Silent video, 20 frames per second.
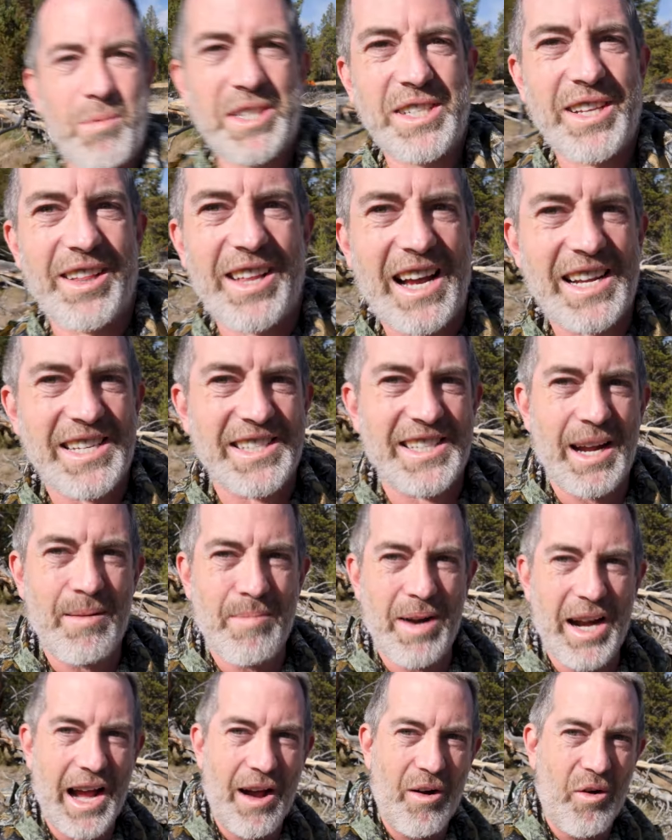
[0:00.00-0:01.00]
was the last
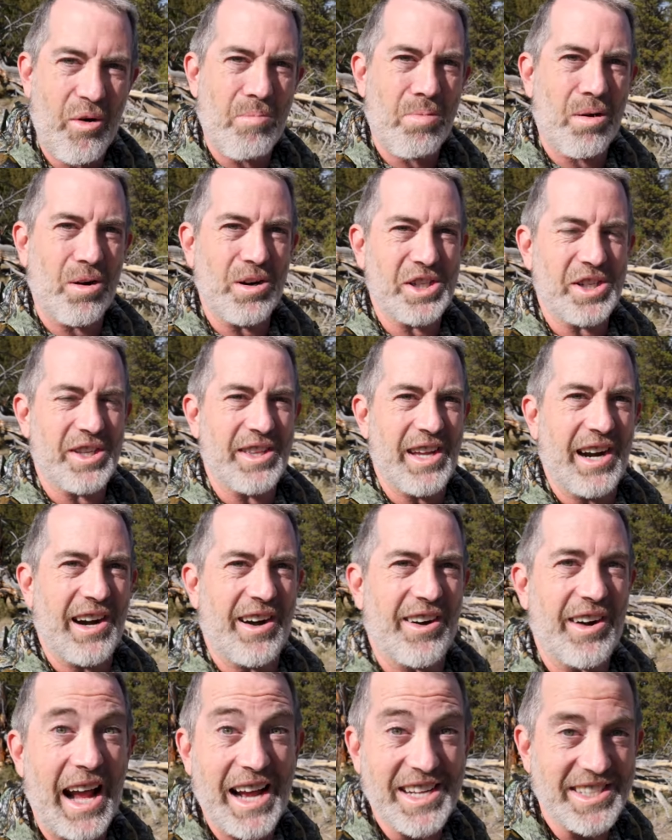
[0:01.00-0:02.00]
time an owl perched
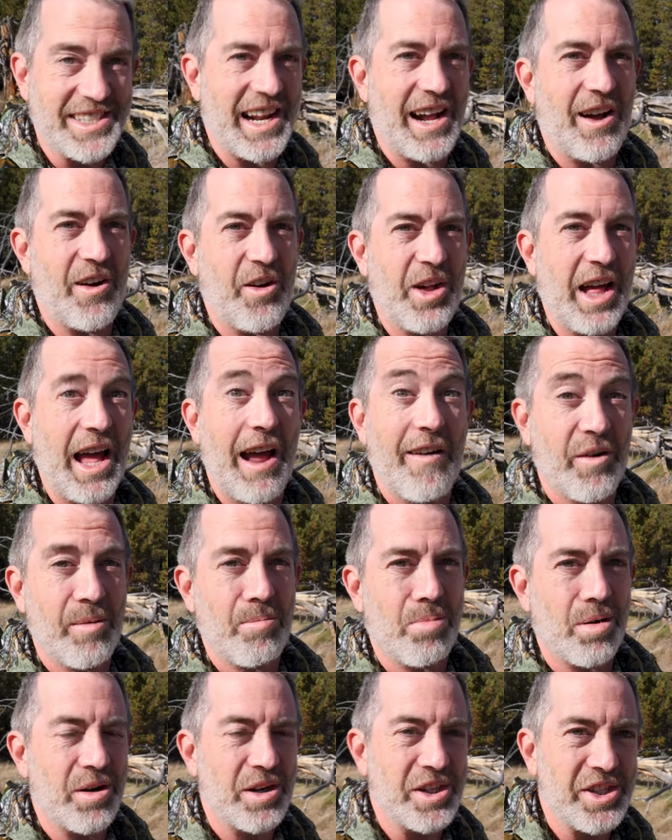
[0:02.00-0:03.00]
there? Has an owl ever
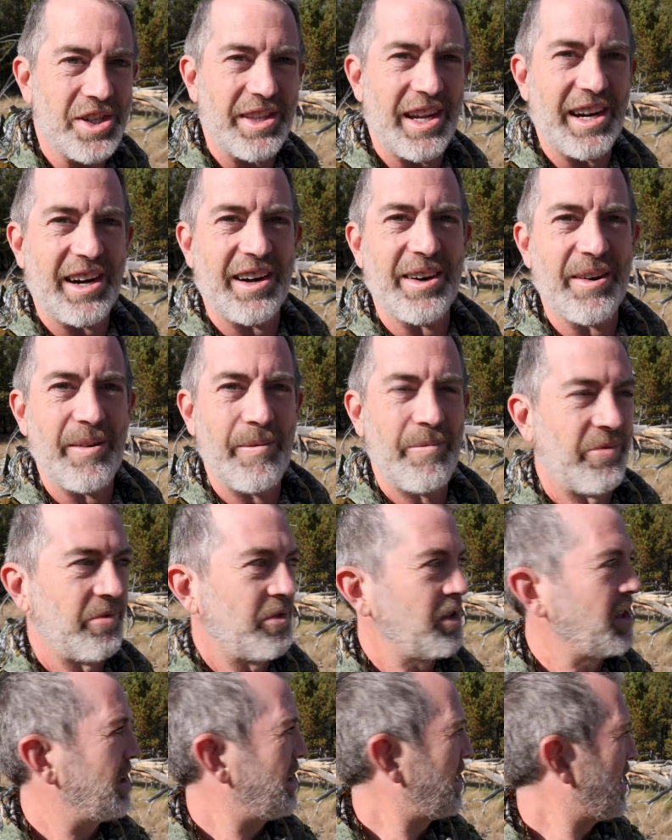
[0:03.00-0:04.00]
perched there?
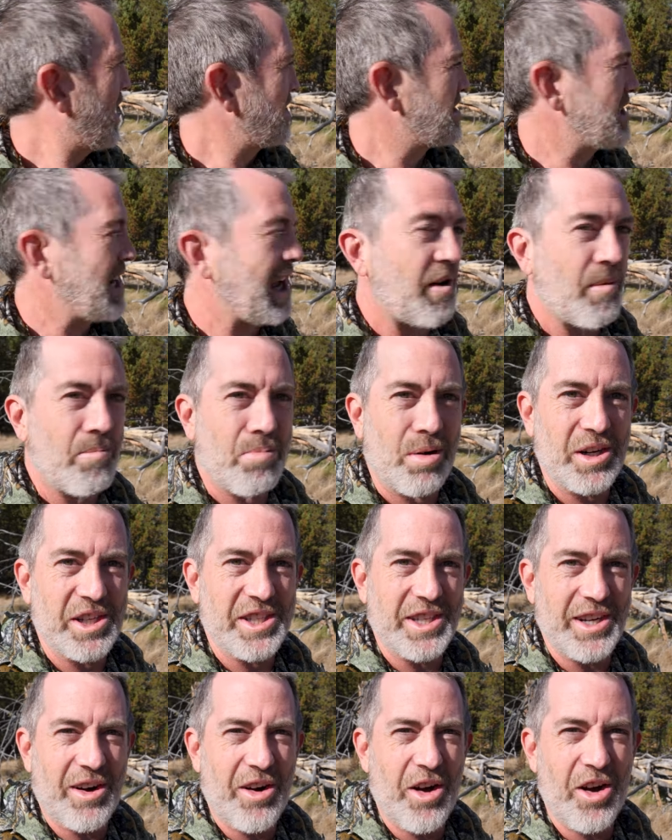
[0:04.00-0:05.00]
Has an owl
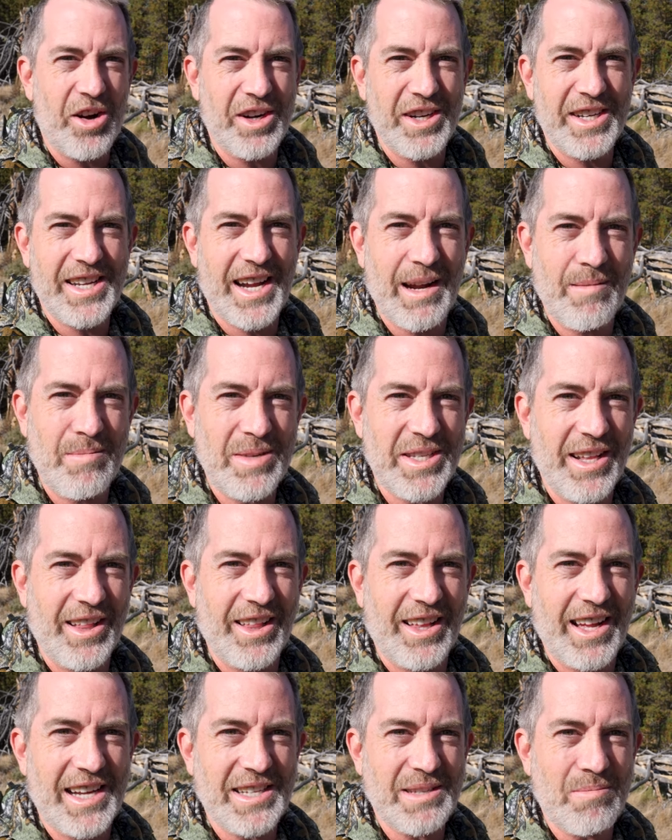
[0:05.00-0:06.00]
perched there 100 times in the
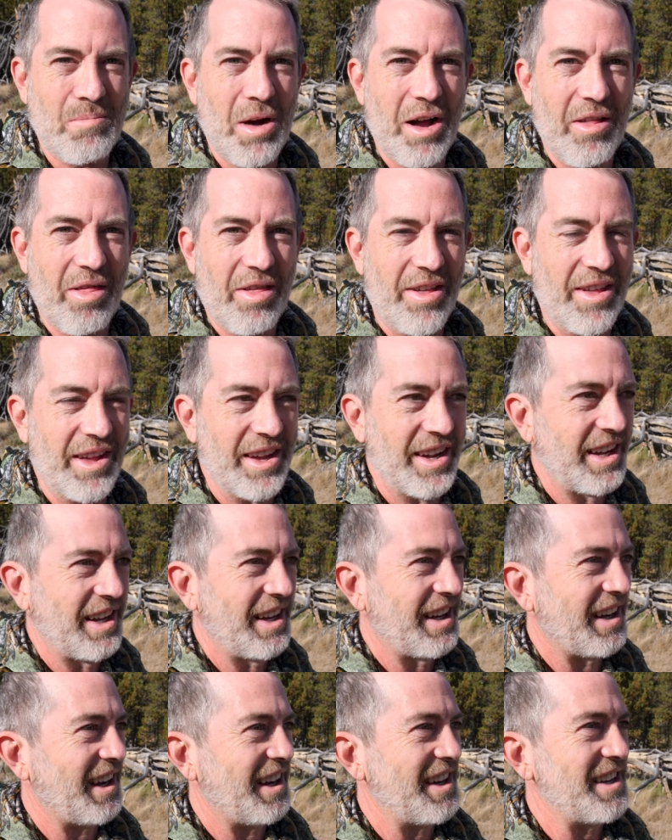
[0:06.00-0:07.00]
last month?
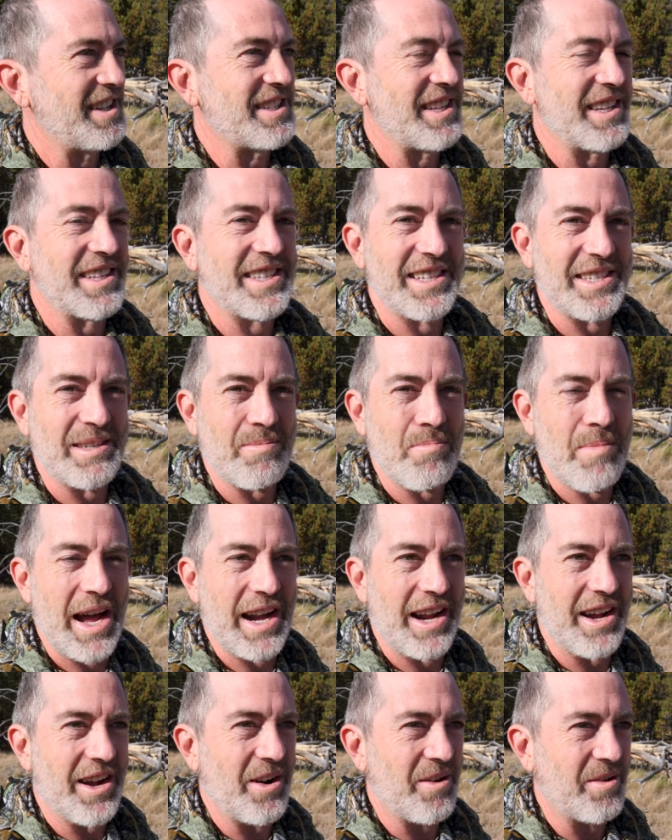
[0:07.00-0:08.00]
Uh, is this its
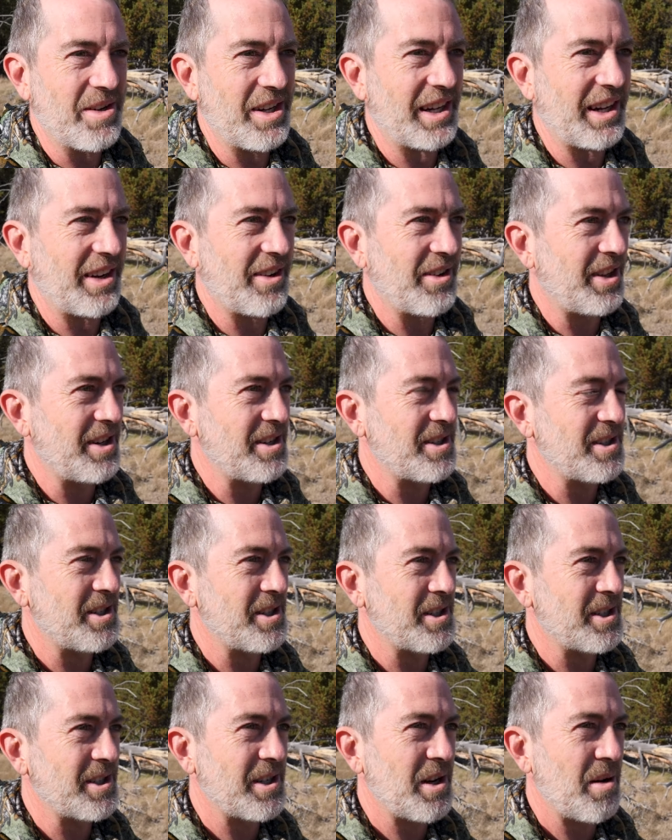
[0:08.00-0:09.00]
meadow? You know, there's
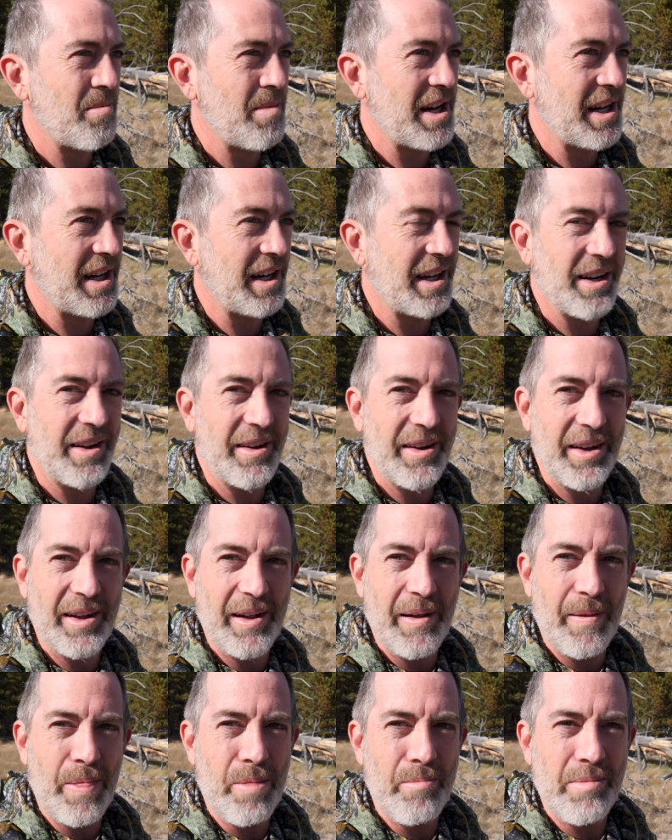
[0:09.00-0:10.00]
just so many
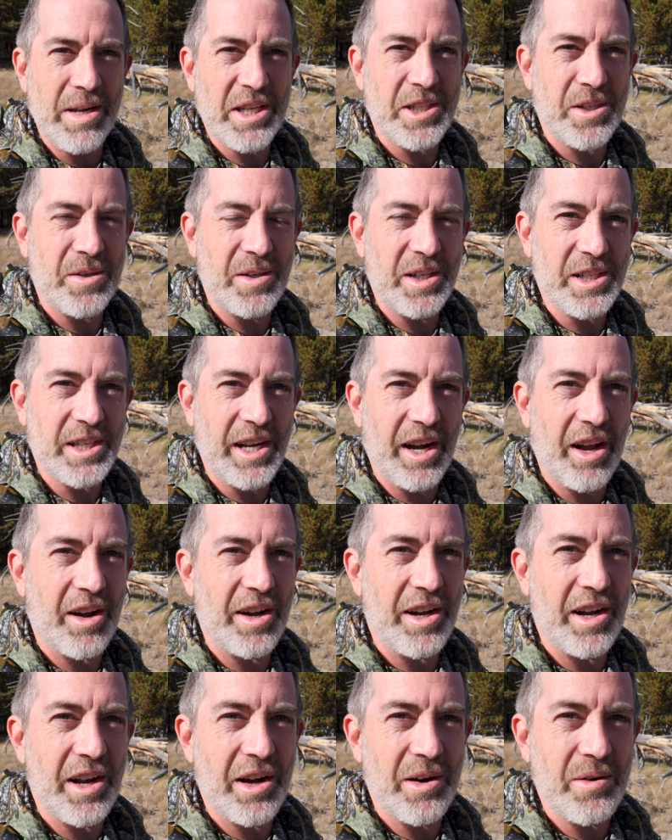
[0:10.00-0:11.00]
mysteries and
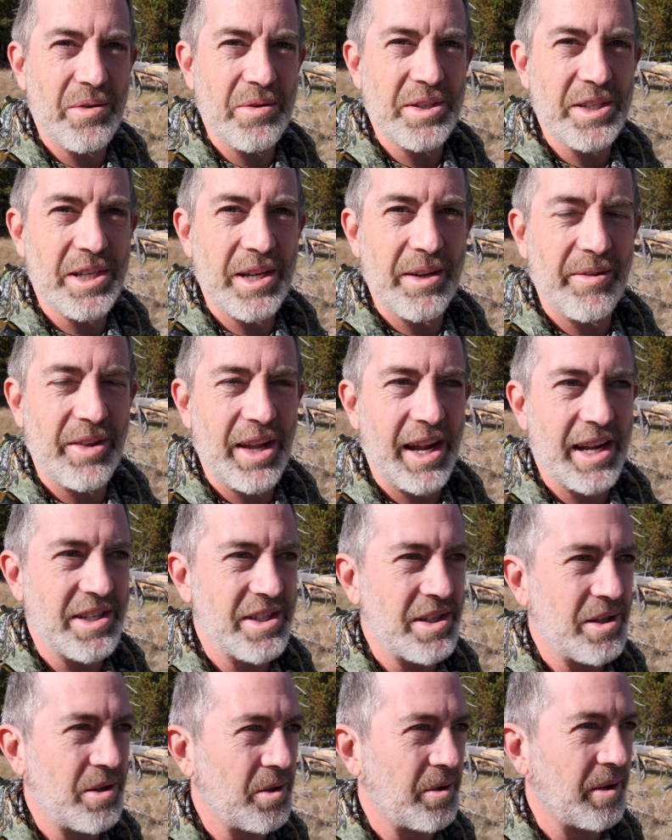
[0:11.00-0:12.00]
unknowns
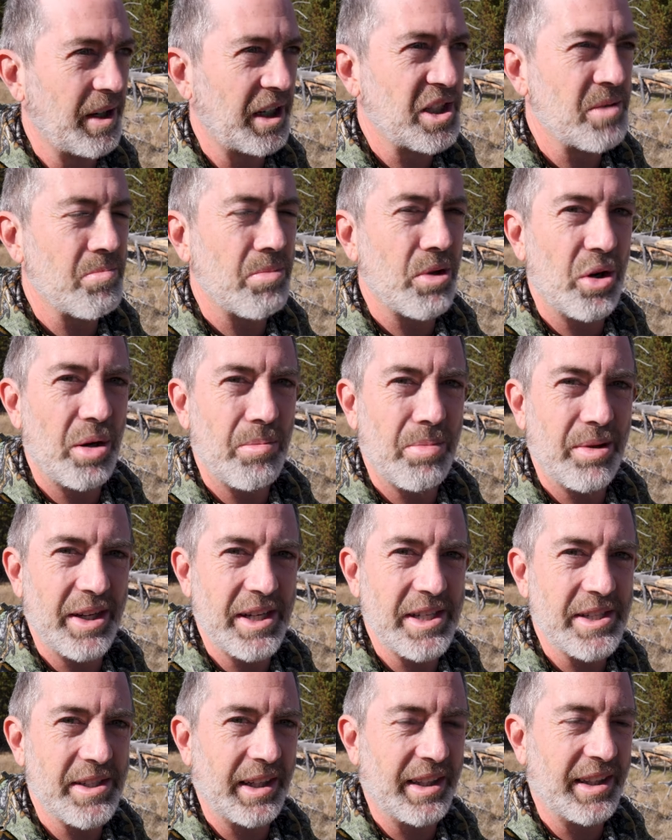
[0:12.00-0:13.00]
as you explore a
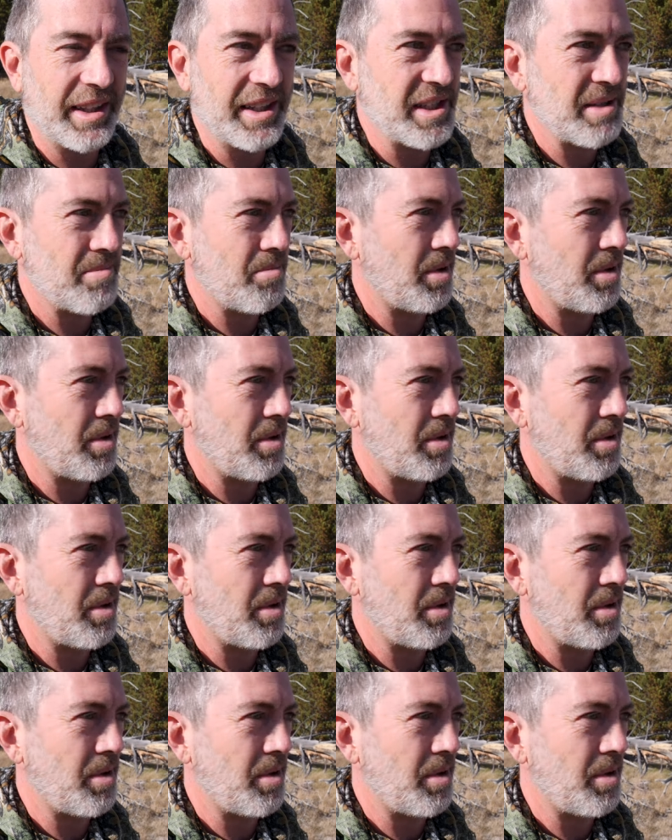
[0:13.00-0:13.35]
place like this.